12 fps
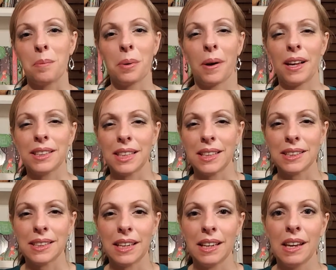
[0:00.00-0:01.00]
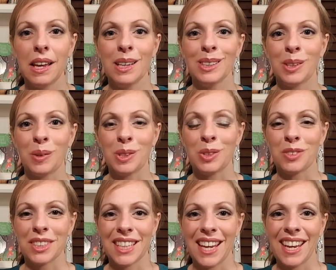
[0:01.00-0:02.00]
process it so it's
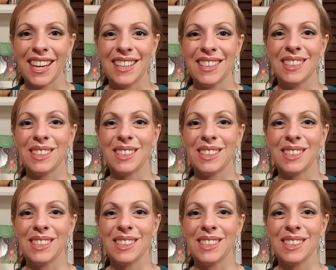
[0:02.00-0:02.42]
retained.